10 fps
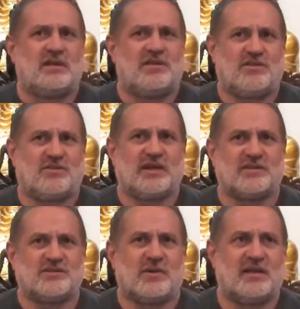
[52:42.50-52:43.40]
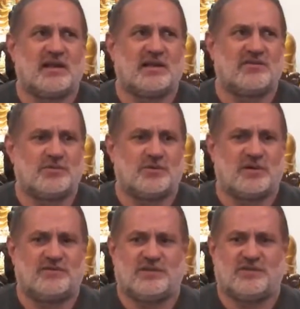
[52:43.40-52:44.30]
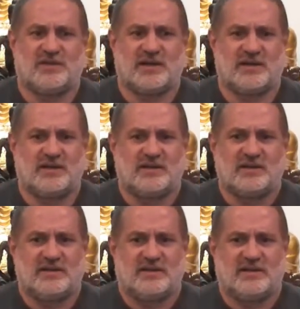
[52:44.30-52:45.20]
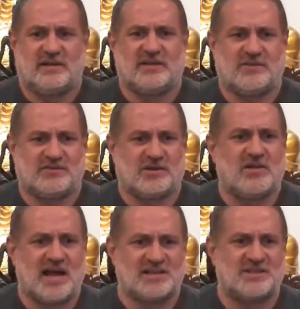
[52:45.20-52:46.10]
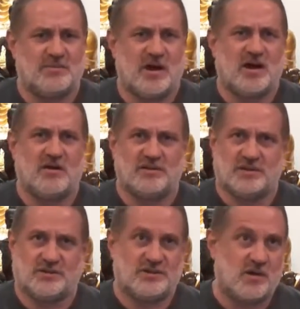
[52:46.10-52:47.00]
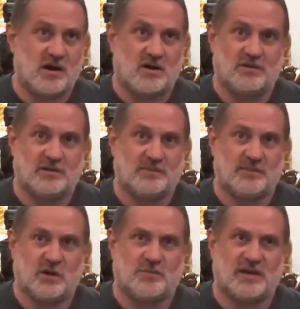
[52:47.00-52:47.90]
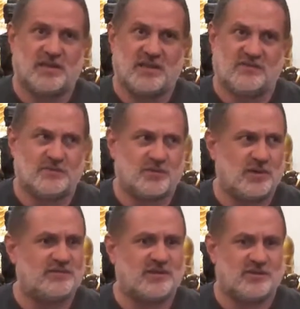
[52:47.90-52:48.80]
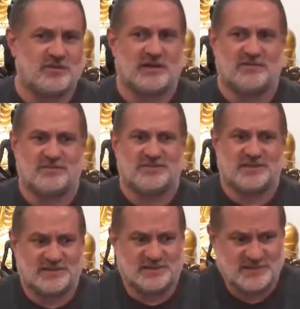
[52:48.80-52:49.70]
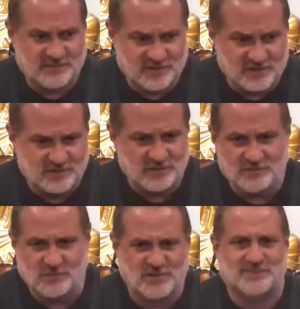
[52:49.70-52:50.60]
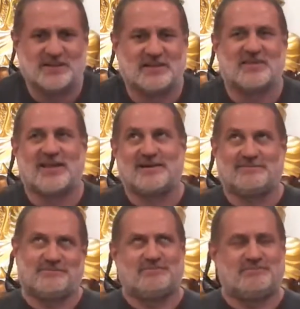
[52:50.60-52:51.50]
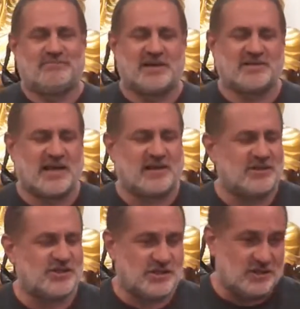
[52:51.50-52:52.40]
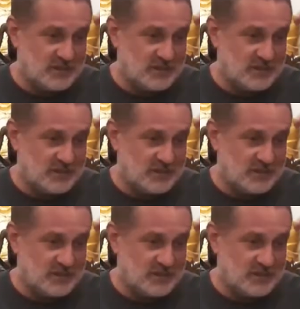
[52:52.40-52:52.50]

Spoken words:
3 as well, like from 12 to 3. And like, there's a class tomorrow, and so tomorrow it'll be open, I think, from 12 to 3 and from 6 to 7 or something like that. I'm not exactly sure.